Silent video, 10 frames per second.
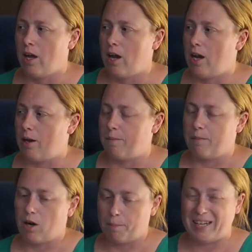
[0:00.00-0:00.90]

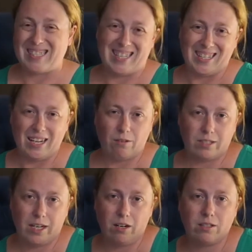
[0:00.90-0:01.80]
our big sink
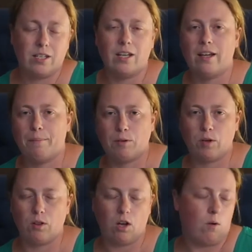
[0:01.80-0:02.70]
downstairs
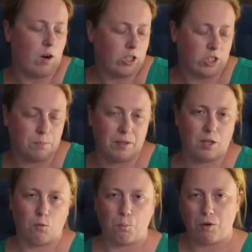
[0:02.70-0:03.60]
between washes, but
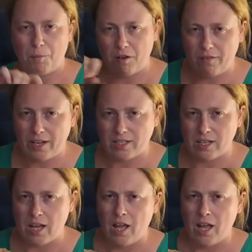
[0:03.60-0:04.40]
the brim of it